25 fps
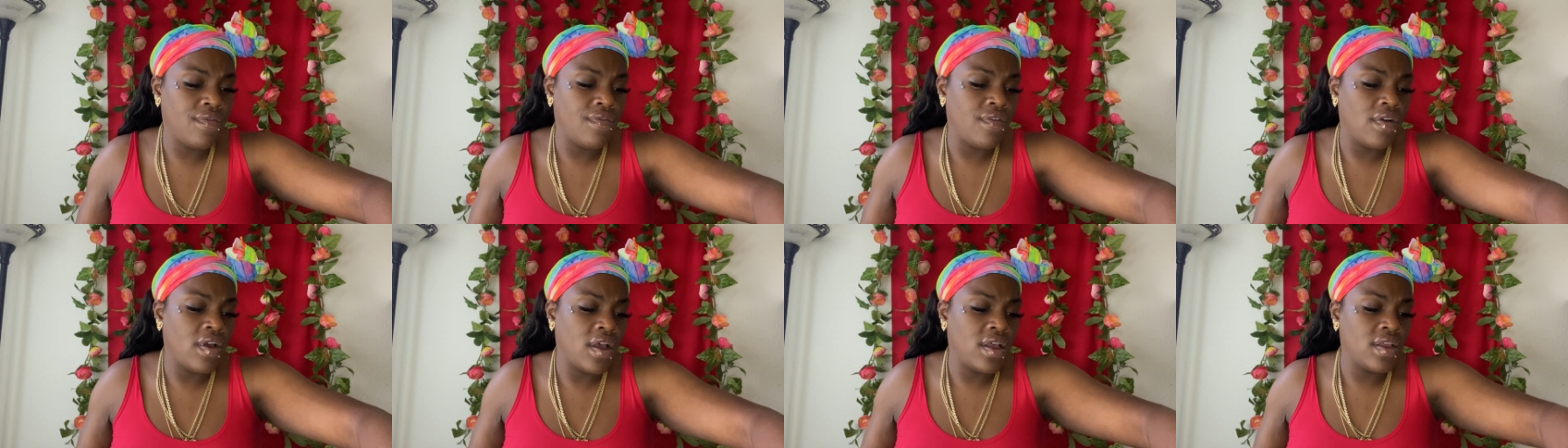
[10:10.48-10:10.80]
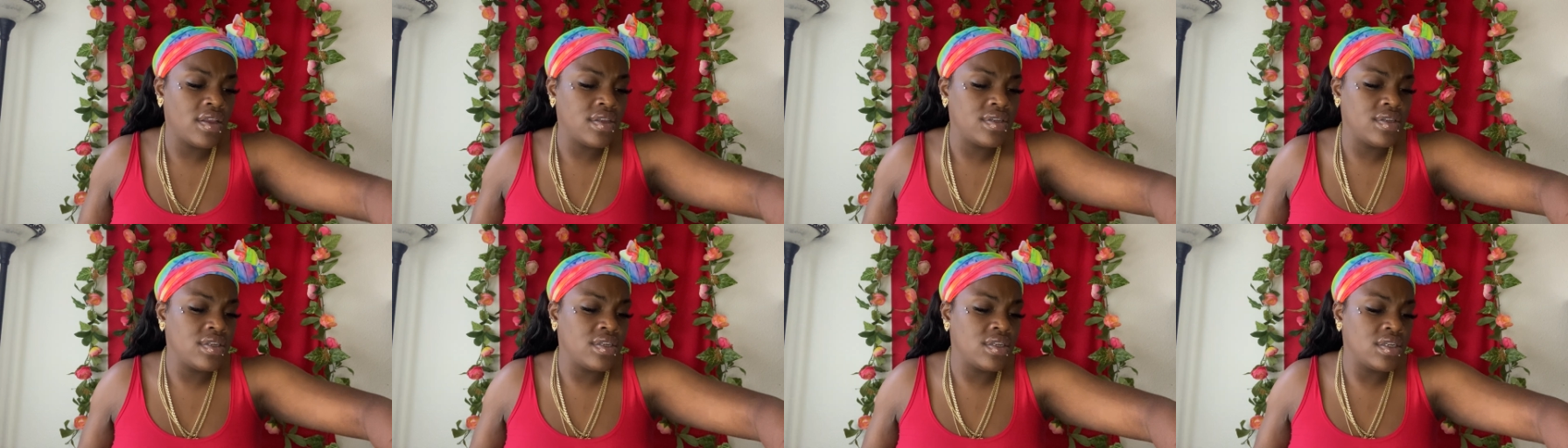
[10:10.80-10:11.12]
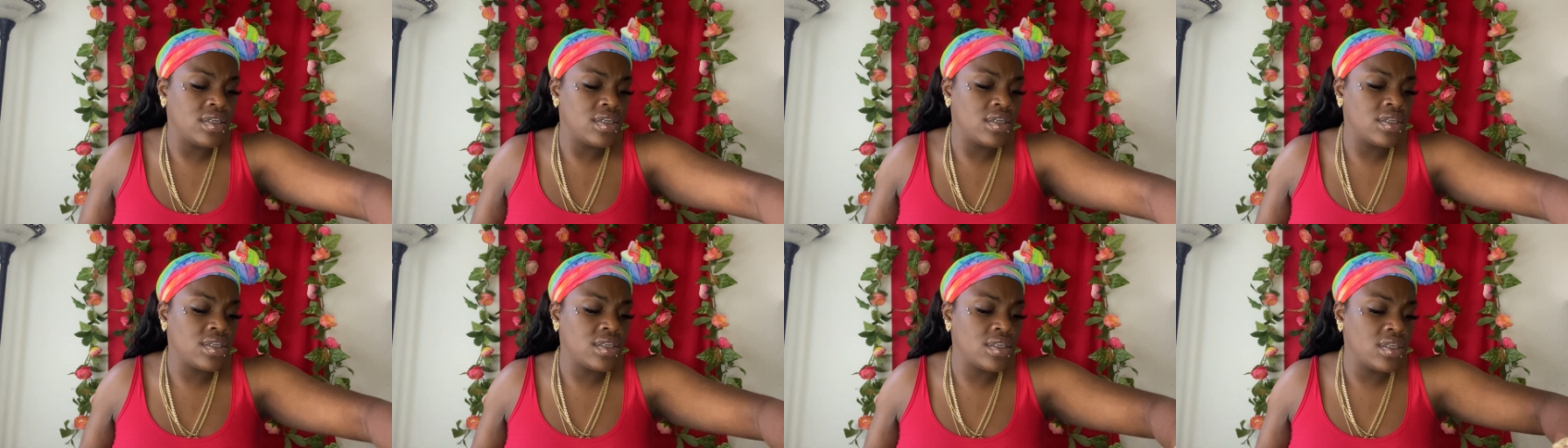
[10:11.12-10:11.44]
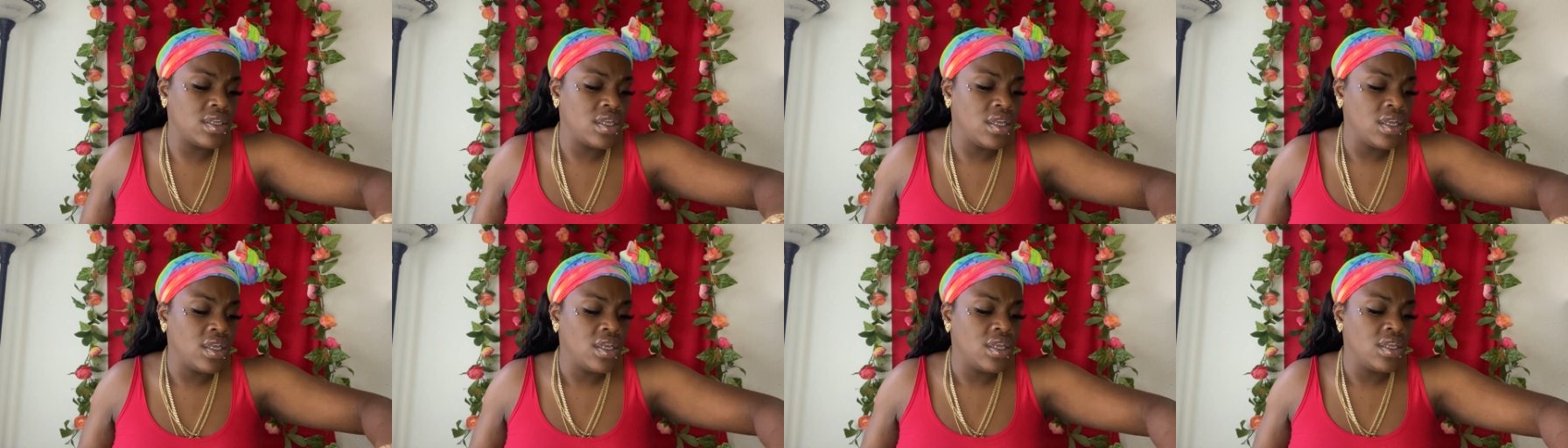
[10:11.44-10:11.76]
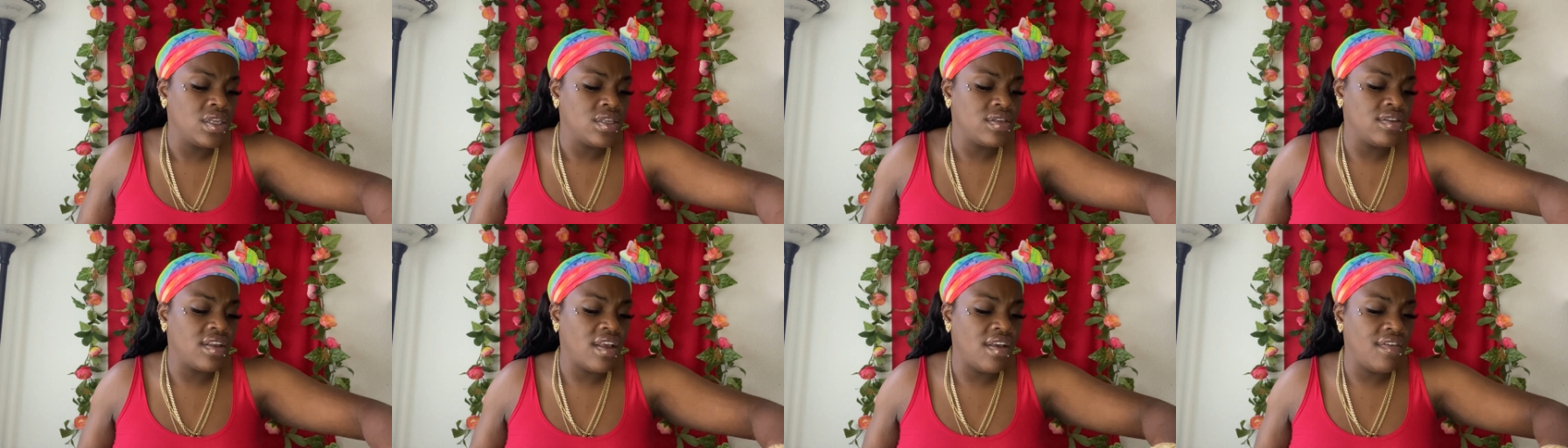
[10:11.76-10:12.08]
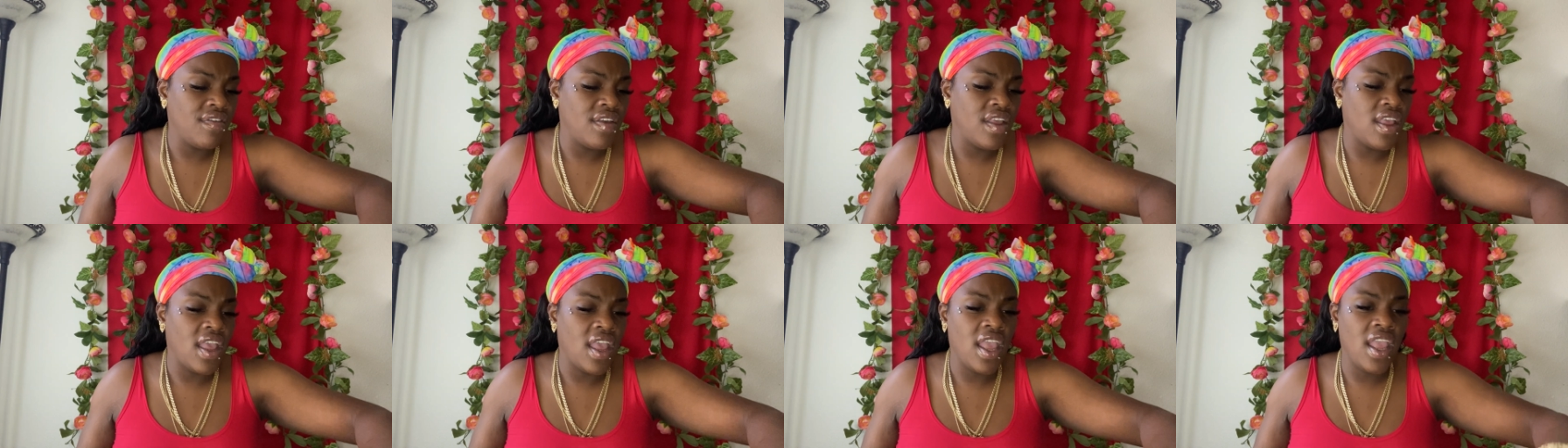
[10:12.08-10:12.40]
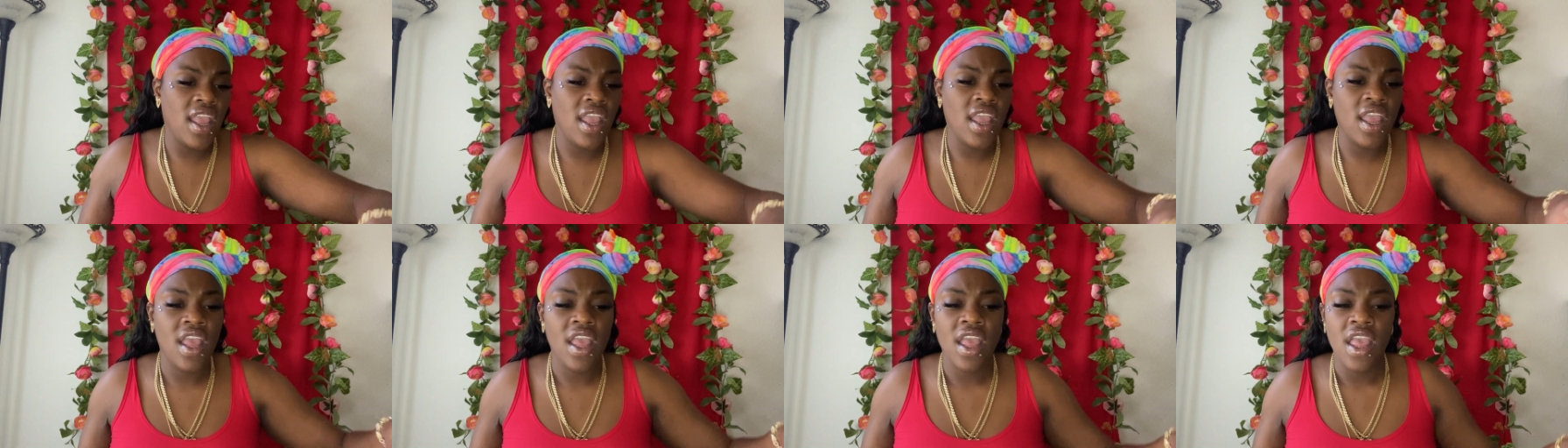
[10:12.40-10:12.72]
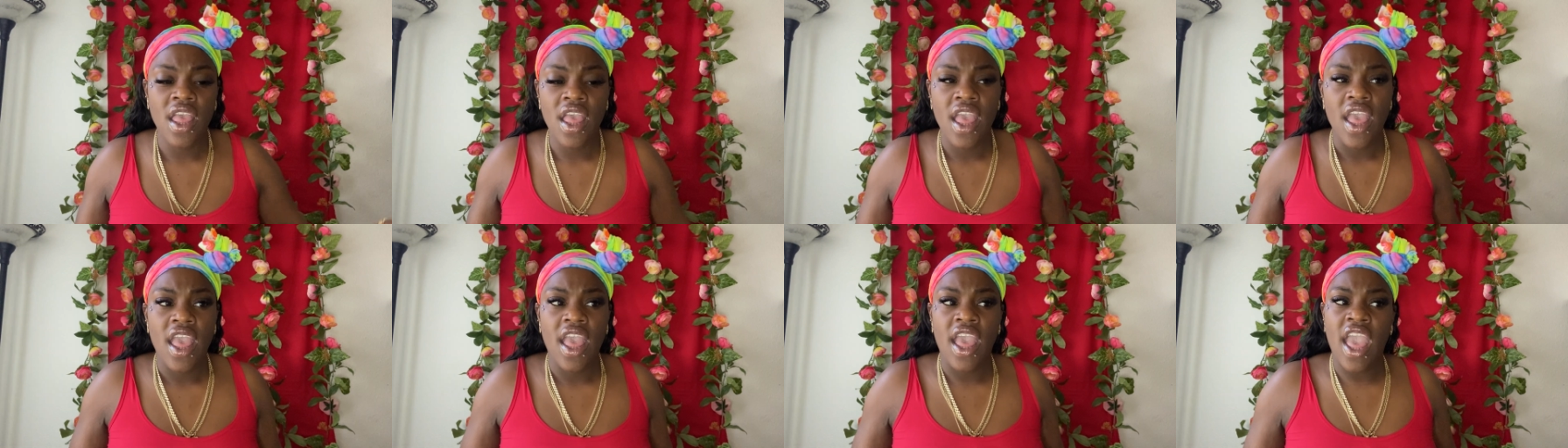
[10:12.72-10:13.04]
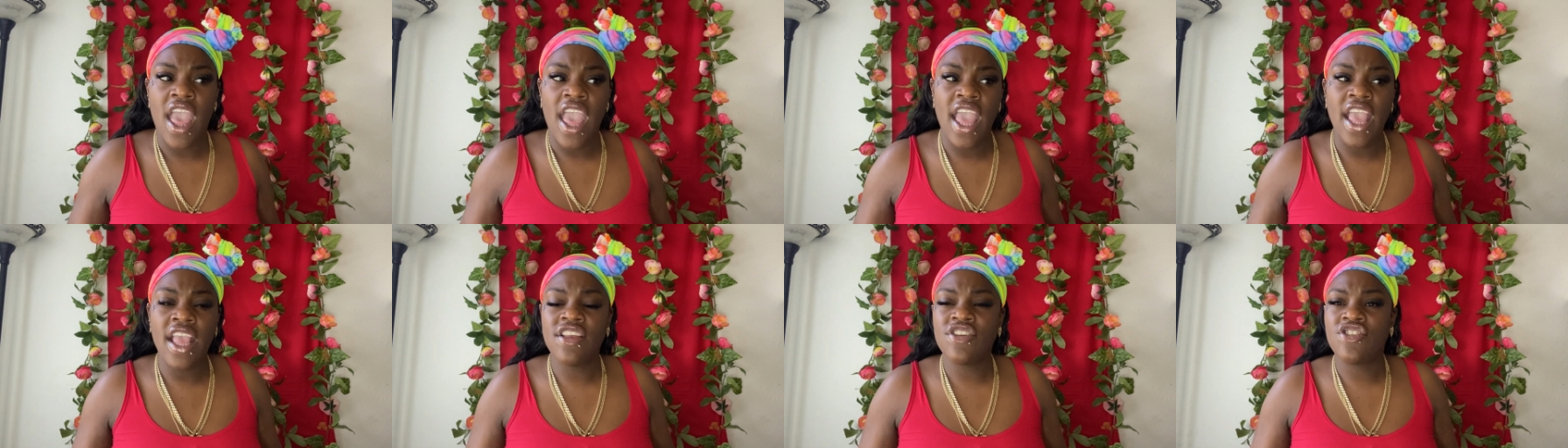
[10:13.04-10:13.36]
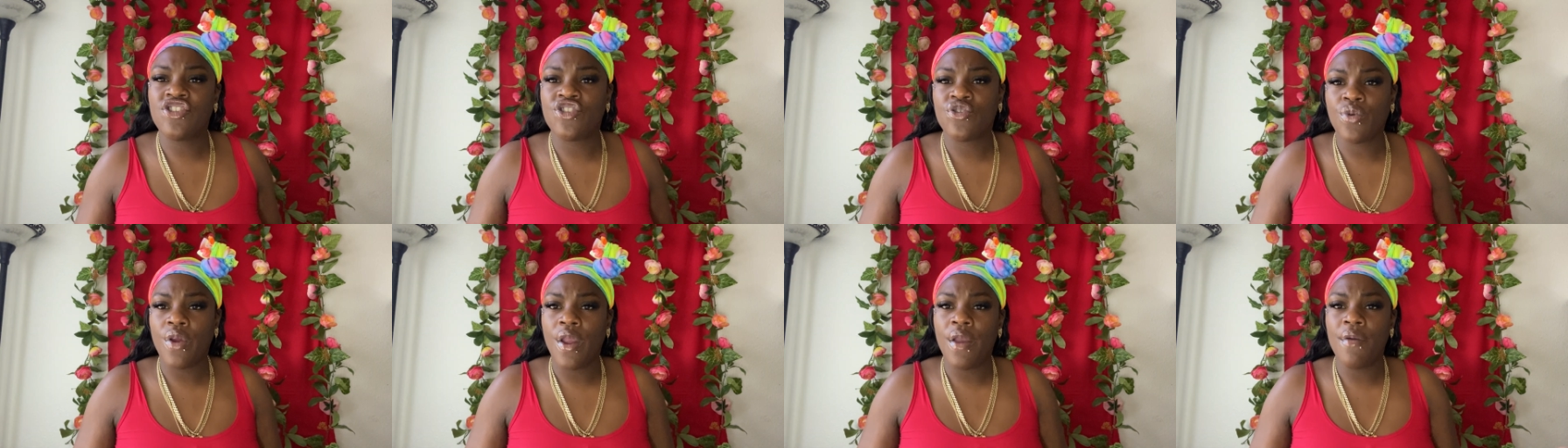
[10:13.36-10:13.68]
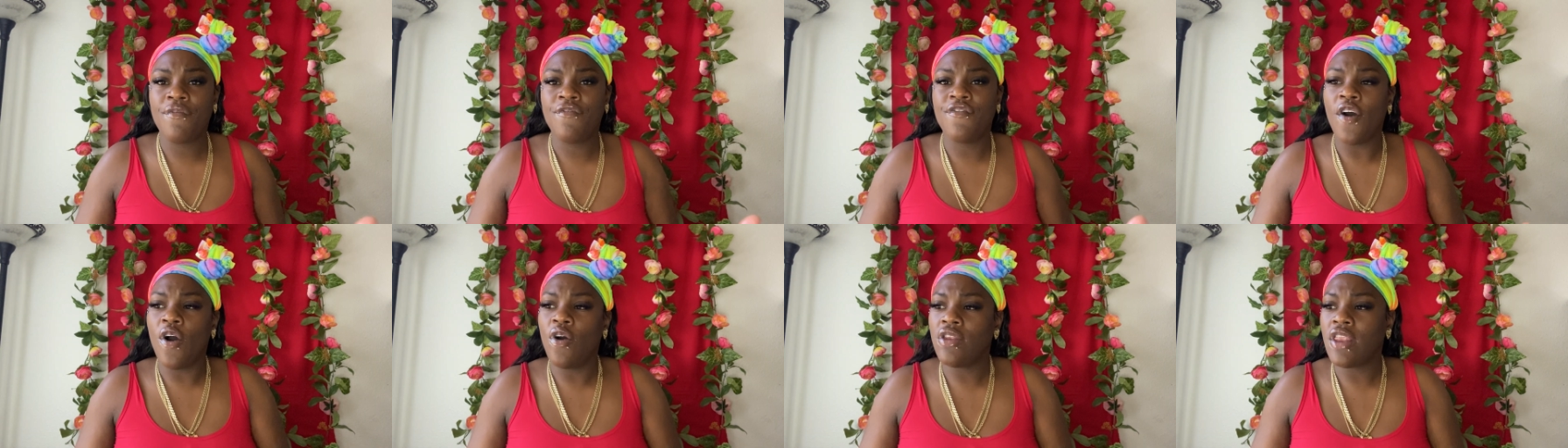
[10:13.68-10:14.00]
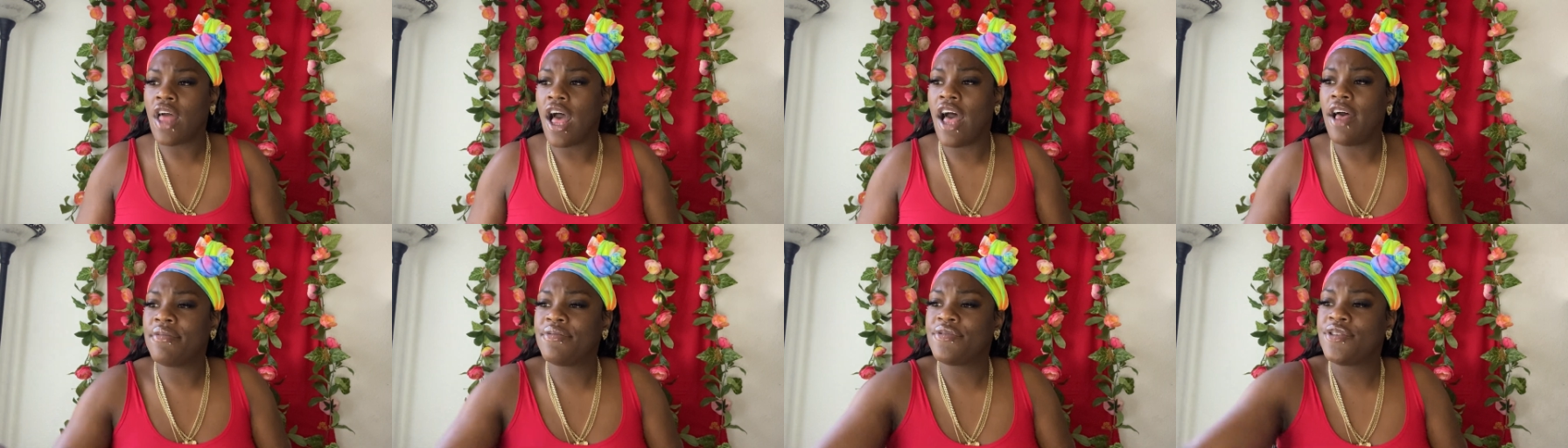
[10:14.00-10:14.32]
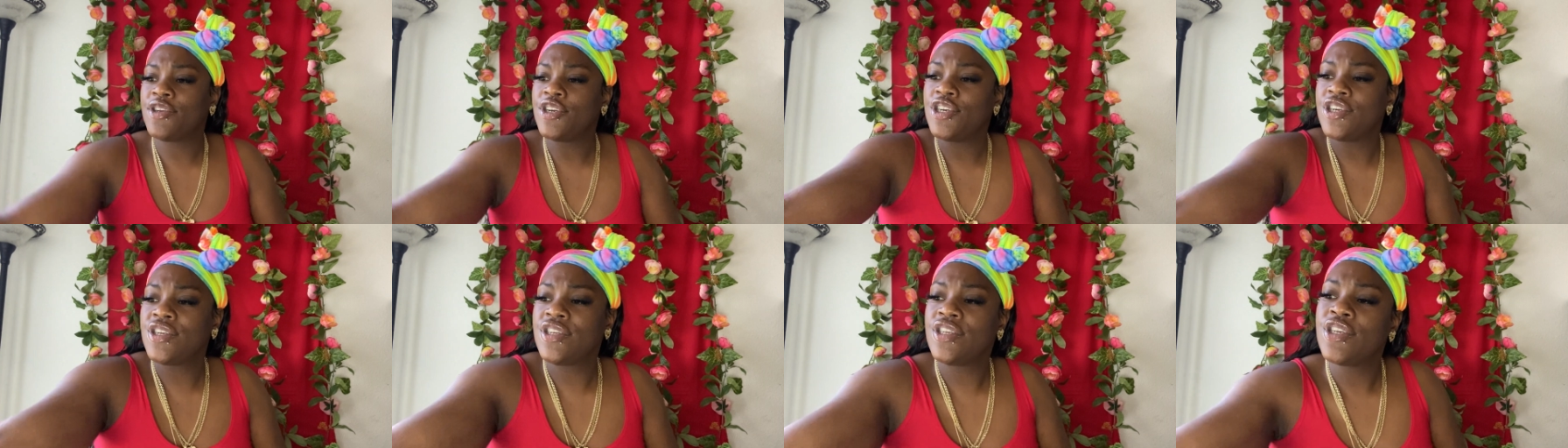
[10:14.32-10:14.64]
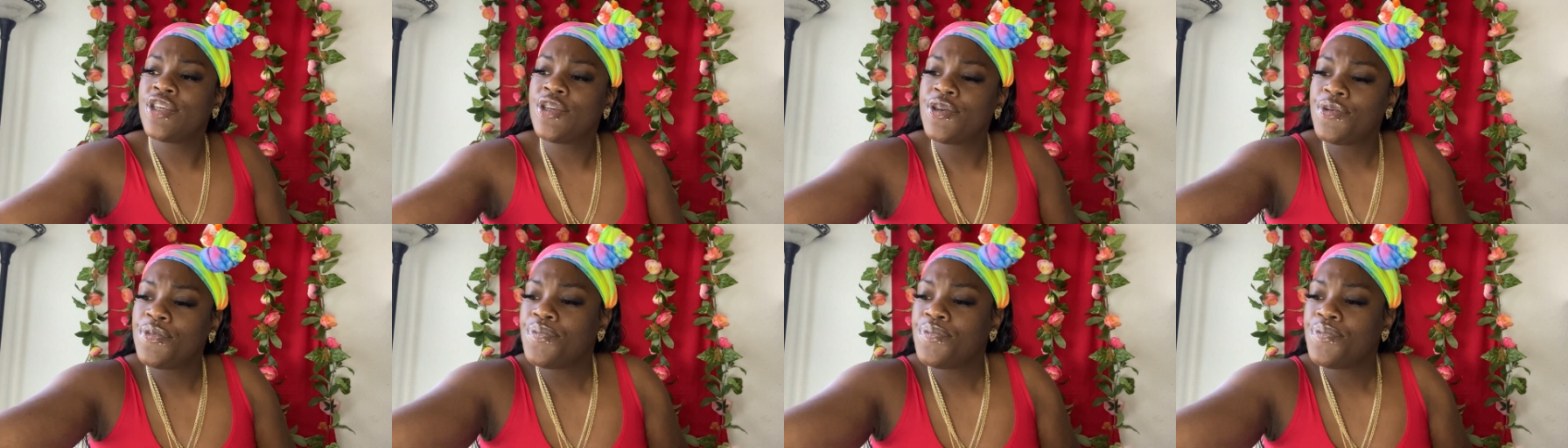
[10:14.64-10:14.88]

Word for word: five, six, seven, eight. Eight shrimp, four lobsters,